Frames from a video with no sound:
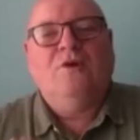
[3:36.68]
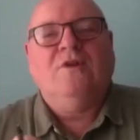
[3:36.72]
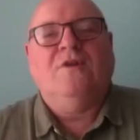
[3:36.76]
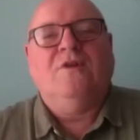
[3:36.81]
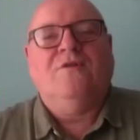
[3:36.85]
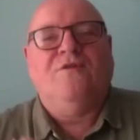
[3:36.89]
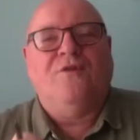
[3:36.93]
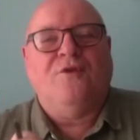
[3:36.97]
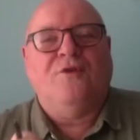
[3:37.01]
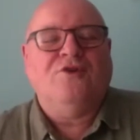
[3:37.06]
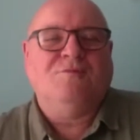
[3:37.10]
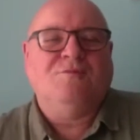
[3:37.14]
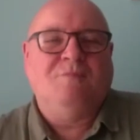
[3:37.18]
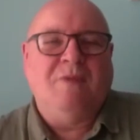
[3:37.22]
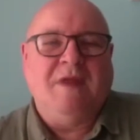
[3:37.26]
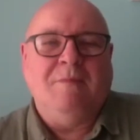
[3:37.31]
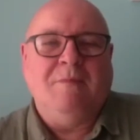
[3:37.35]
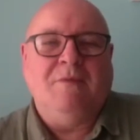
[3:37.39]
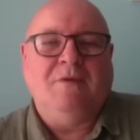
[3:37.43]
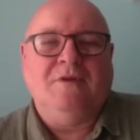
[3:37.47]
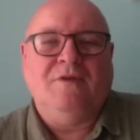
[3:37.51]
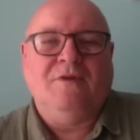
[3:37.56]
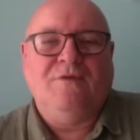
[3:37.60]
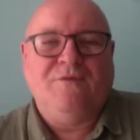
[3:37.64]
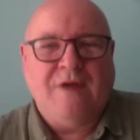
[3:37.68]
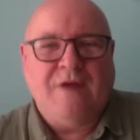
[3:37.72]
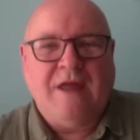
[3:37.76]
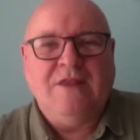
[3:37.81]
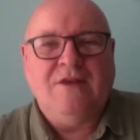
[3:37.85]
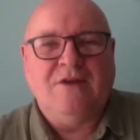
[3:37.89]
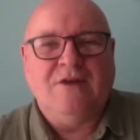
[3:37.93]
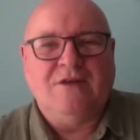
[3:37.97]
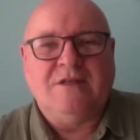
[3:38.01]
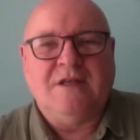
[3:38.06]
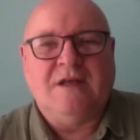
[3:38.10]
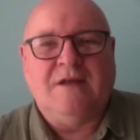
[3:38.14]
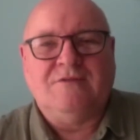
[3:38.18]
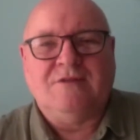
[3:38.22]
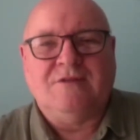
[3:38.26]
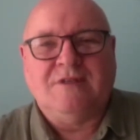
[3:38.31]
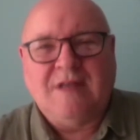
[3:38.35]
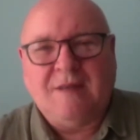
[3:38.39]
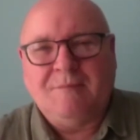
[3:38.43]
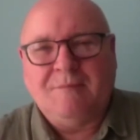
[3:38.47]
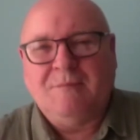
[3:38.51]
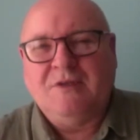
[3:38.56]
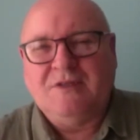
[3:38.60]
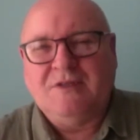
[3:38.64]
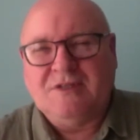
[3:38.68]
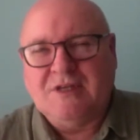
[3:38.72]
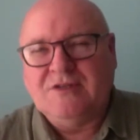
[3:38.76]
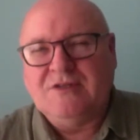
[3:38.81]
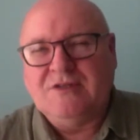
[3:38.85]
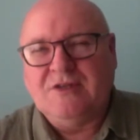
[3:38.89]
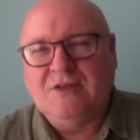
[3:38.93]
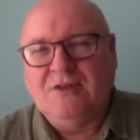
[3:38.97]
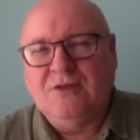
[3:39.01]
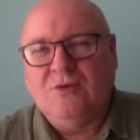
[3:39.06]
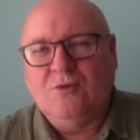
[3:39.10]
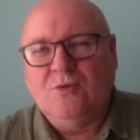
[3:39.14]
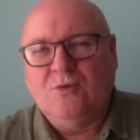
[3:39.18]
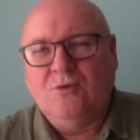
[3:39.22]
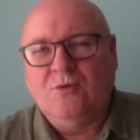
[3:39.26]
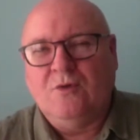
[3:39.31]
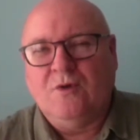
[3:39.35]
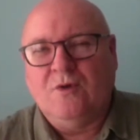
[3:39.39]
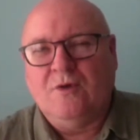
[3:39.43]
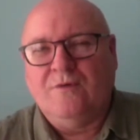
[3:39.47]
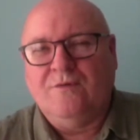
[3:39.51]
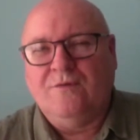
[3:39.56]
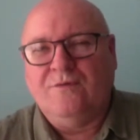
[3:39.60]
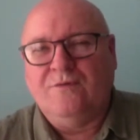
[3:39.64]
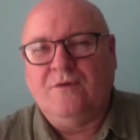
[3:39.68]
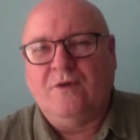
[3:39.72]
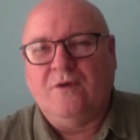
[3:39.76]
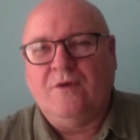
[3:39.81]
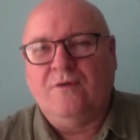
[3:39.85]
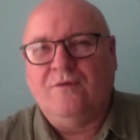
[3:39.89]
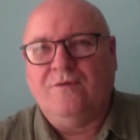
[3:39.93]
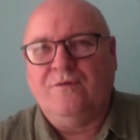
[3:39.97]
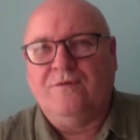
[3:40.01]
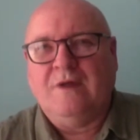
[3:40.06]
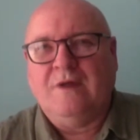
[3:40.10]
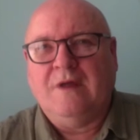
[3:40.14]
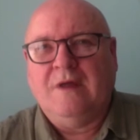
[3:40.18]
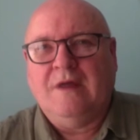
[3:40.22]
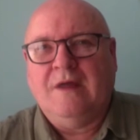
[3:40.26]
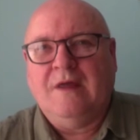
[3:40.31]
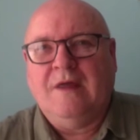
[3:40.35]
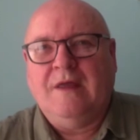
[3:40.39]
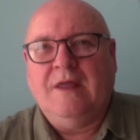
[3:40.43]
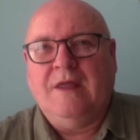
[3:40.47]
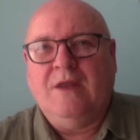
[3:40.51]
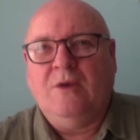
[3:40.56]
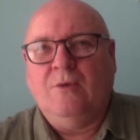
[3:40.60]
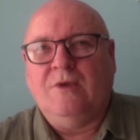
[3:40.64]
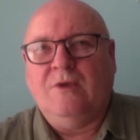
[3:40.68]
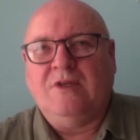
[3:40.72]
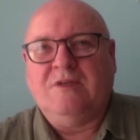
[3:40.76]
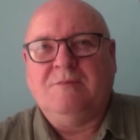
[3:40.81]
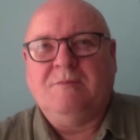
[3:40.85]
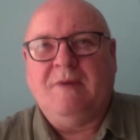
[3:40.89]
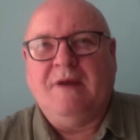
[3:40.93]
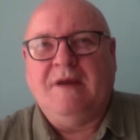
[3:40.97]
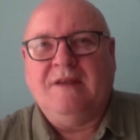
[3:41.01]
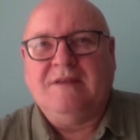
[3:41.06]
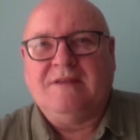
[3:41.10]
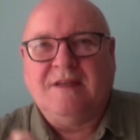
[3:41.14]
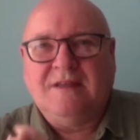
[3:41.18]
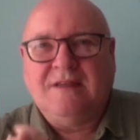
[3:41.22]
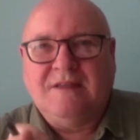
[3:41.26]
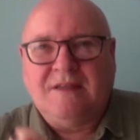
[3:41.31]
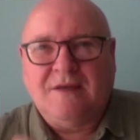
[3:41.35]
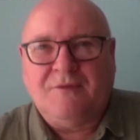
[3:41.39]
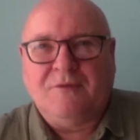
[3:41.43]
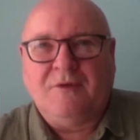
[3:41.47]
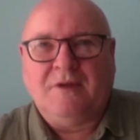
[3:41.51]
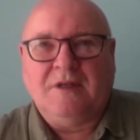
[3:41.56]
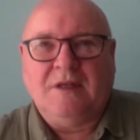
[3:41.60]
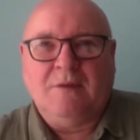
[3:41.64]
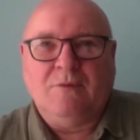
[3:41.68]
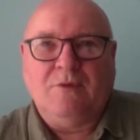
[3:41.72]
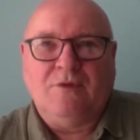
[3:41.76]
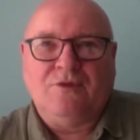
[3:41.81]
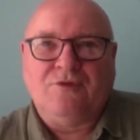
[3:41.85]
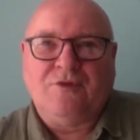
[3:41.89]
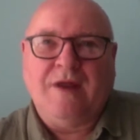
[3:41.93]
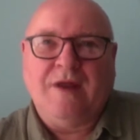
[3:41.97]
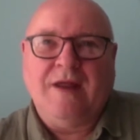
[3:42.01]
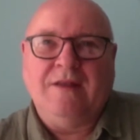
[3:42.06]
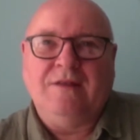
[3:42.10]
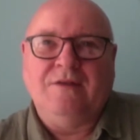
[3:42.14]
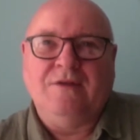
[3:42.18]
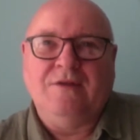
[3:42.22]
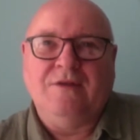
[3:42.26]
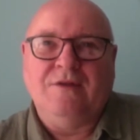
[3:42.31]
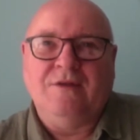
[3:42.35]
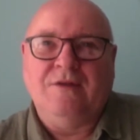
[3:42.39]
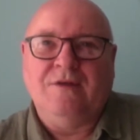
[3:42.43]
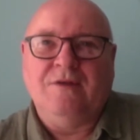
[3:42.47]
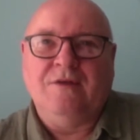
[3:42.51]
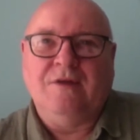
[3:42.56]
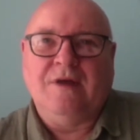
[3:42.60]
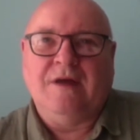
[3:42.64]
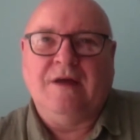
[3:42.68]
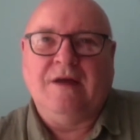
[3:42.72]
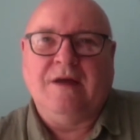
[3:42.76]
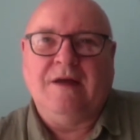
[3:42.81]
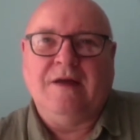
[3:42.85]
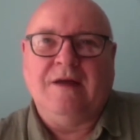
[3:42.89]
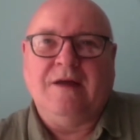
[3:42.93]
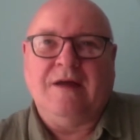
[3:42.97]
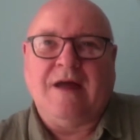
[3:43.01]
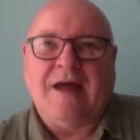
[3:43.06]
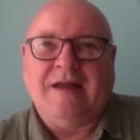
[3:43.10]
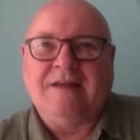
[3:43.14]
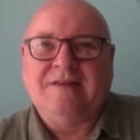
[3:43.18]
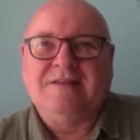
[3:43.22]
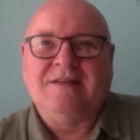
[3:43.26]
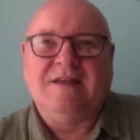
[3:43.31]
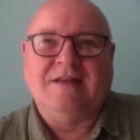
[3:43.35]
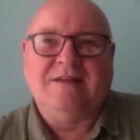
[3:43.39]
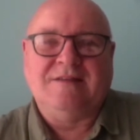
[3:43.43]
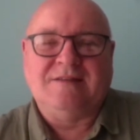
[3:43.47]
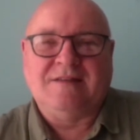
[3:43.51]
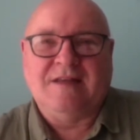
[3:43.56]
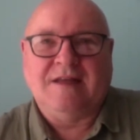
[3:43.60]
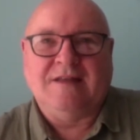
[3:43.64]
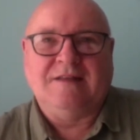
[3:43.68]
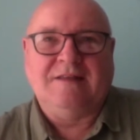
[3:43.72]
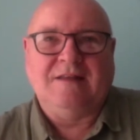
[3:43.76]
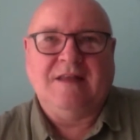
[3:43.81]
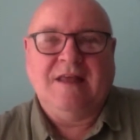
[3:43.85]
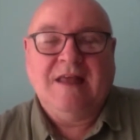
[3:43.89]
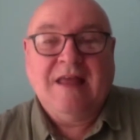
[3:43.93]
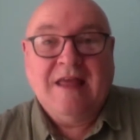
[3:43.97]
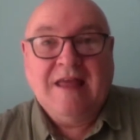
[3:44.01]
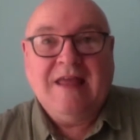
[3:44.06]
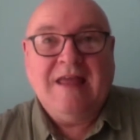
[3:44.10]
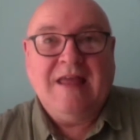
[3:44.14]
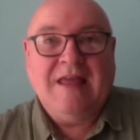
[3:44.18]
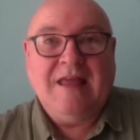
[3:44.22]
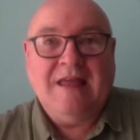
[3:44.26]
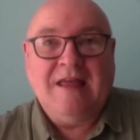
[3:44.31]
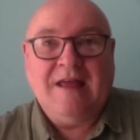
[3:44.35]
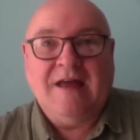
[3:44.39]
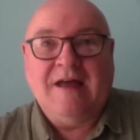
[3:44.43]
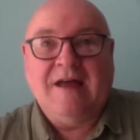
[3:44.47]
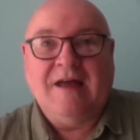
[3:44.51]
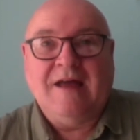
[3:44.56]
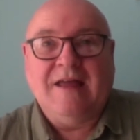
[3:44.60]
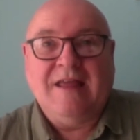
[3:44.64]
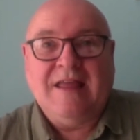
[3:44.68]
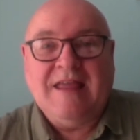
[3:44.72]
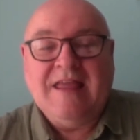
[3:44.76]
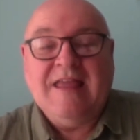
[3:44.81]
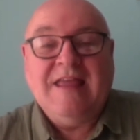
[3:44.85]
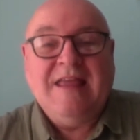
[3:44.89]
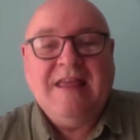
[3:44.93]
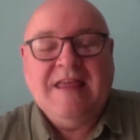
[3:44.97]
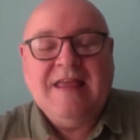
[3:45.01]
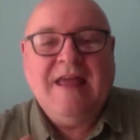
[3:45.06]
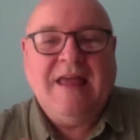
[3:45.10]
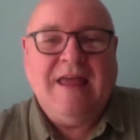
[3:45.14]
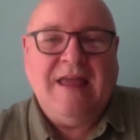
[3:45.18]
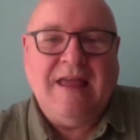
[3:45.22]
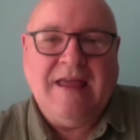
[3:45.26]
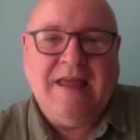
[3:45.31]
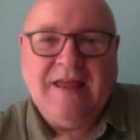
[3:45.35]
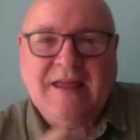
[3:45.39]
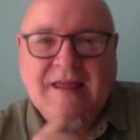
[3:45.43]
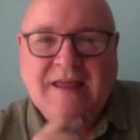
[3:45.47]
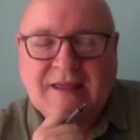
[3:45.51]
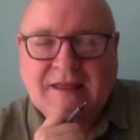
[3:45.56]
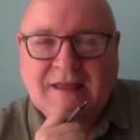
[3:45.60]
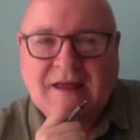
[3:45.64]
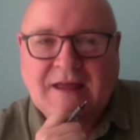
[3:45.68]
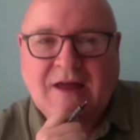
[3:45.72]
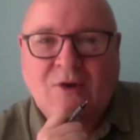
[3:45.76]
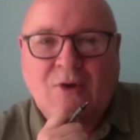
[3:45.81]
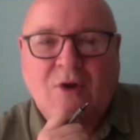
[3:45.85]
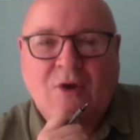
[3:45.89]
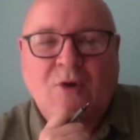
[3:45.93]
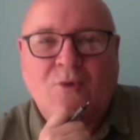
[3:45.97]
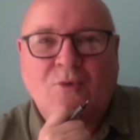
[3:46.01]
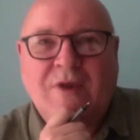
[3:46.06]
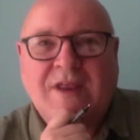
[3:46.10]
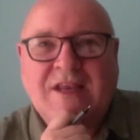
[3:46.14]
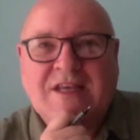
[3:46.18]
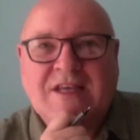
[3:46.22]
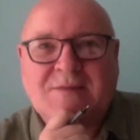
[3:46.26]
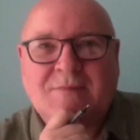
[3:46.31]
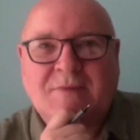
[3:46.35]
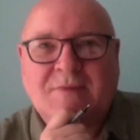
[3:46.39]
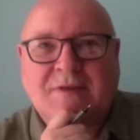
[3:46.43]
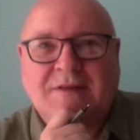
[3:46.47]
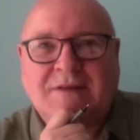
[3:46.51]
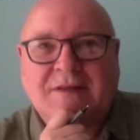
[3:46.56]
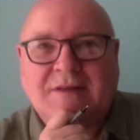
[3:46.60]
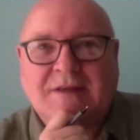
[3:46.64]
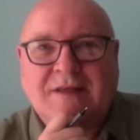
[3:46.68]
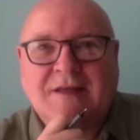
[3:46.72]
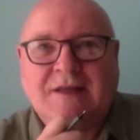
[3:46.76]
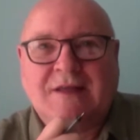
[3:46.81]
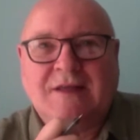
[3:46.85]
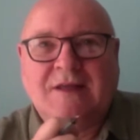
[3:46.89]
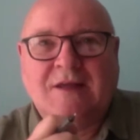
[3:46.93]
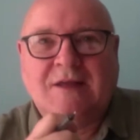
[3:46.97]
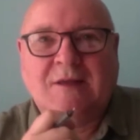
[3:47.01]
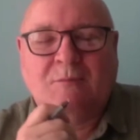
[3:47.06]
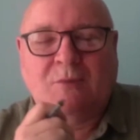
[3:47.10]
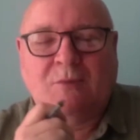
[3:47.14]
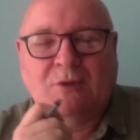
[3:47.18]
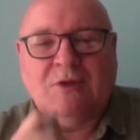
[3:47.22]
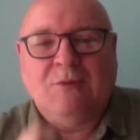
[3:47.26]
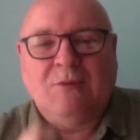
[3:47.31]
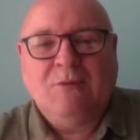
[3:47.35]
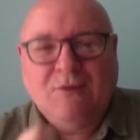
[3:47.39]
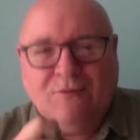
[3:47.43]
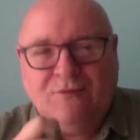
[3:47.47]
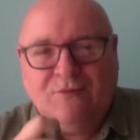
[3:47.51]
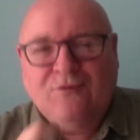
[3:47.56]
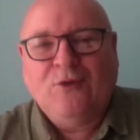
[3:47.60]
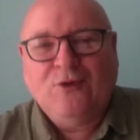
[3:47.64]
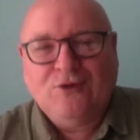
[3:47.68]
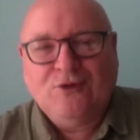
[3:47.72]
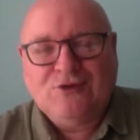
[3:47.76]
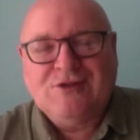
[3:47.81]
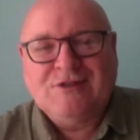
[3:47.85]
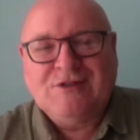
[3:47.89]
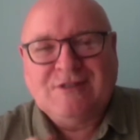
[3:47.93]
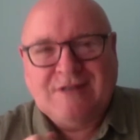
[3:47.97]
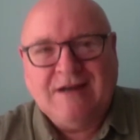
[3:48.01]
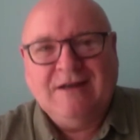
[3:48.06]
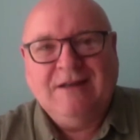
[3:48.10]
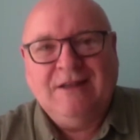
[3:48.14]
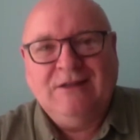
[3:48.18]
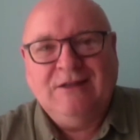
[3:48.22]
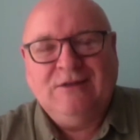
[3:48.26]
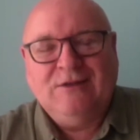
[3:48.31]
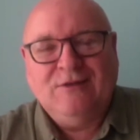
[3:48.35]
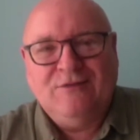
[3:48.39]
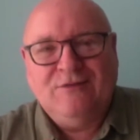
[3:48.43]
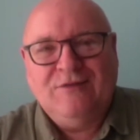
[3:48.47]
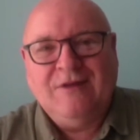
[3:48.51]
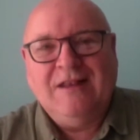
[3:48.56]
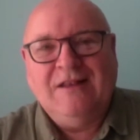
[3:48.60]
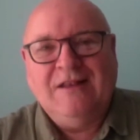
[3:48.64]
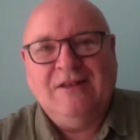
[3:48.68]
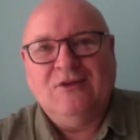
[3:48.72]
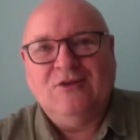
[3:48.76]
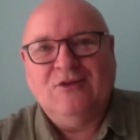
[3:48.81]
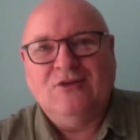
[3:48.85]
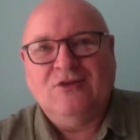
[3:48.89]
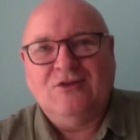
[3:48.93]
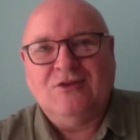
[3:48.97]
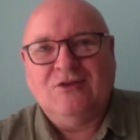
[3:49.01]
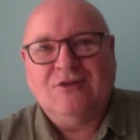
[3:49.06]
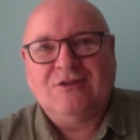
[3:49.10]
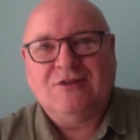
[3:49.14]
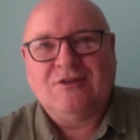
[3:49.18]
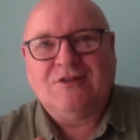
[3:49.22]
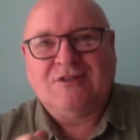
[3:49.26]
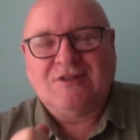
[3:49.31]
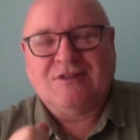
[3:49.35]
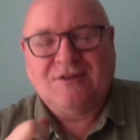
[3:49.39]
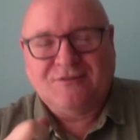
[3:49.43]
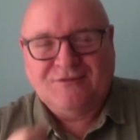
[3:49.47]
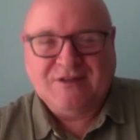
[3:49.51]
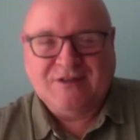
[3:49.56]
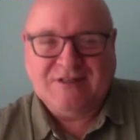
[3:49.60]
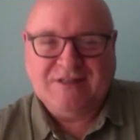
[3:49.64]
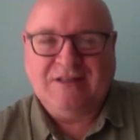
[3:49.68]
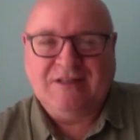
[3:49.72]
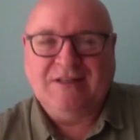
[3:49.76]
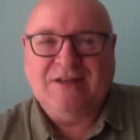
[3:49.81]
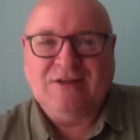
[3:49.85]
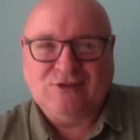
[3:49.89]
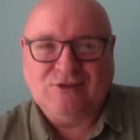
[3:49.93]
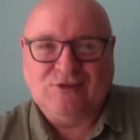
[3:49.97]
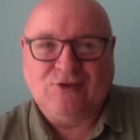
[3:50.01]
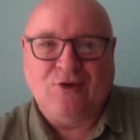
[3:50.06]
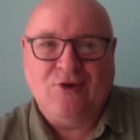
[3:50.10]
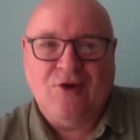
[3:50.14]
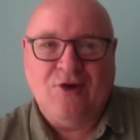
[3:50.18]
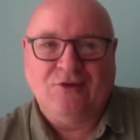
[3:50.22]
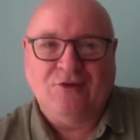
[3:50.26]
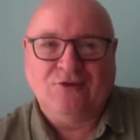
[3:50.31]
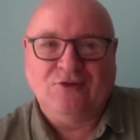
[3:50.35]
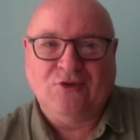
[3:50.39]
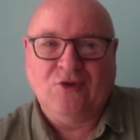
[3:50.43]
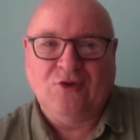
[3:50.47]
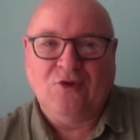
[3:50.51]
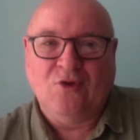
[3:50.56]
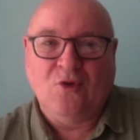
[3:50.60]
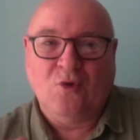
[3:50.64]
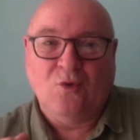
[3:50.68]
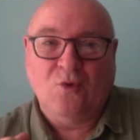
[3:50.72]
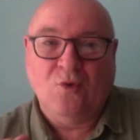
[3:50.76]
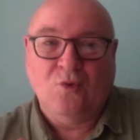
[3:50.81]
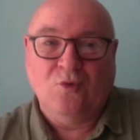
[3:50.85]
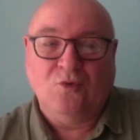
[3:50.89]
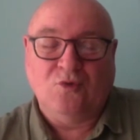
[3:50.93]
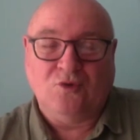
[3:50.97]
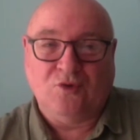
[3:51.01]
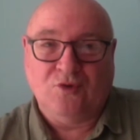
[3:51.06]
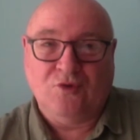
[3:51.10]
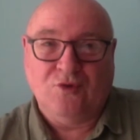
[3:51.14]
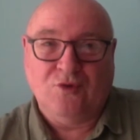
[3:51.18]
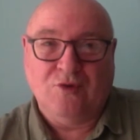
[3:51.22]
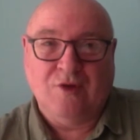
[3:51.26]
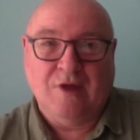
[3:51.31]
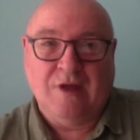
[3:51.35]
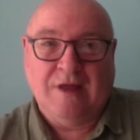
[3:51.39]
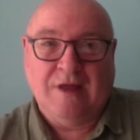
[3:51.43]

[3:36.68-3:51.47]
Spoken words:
the first people to find yourselves in that position, though, of you know, experiencing difficulty with trying to access that EEA arrangement. But you were the first, certainly, to feel sufficiently strong to go to,